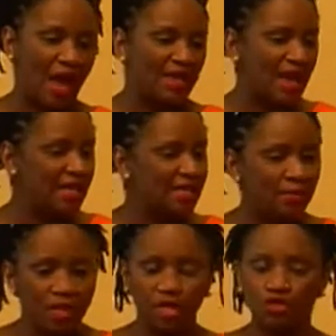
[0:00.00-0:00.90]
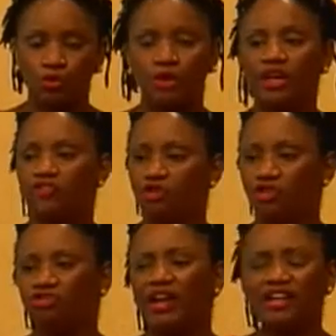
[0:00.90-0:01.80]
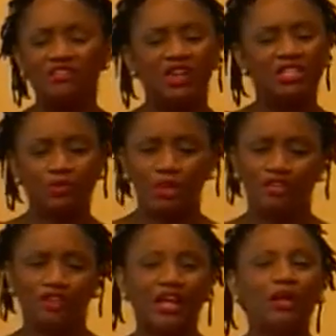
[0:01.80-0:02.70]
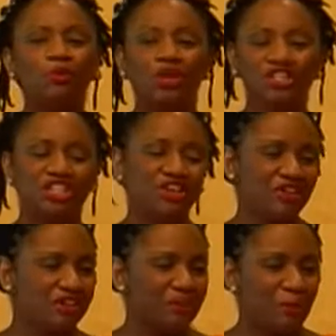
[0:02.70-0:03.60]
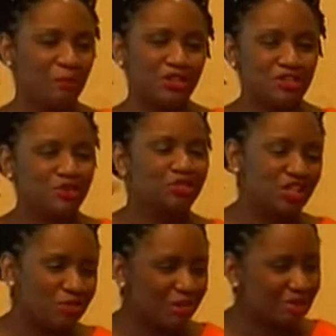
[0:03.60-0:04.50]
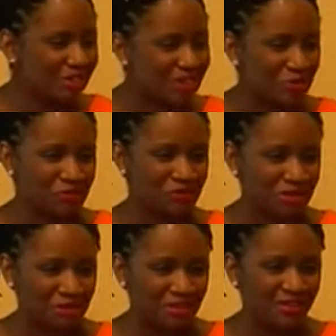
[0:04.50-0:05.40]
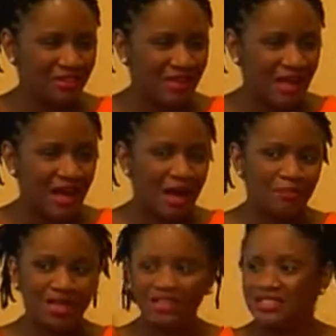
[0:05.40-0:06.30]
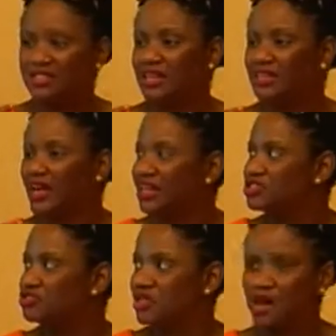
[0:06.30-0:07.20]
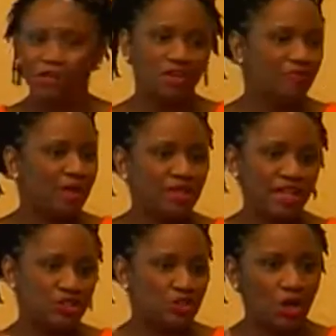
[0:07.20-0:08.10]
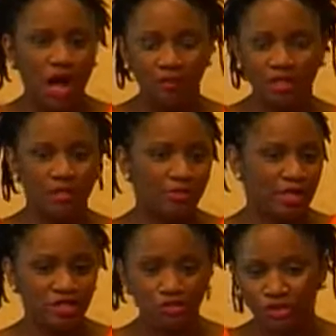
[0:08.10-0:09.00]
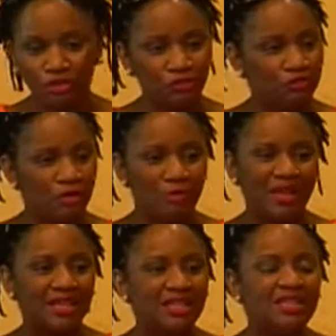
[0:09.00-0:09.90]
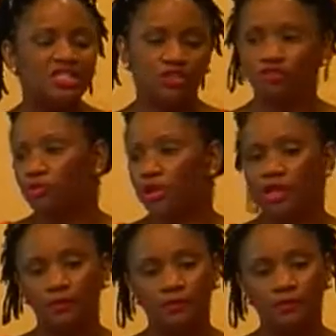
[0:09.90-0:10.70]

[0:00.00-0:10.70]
I get emails or whatever, great events, whatever, and I want to share it, but there's no share bar at the top of the email. I'm not going to take the extra time out of my day to copy and paste for you. Make it easy for me,